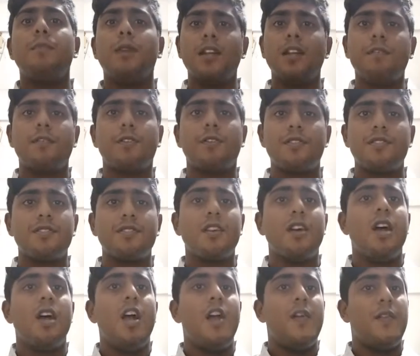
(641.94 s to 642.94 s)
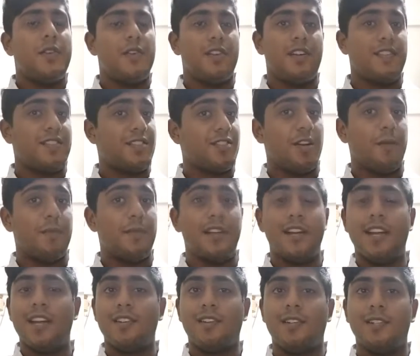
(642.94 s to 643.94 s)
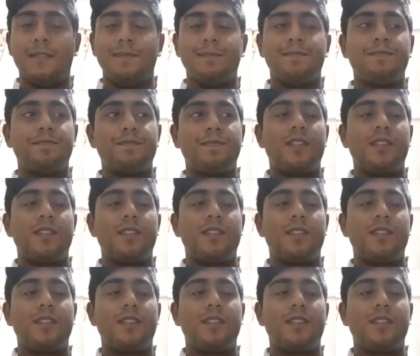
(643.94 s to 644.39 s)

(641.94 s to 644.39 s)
But of course, we don't have to stop there at all.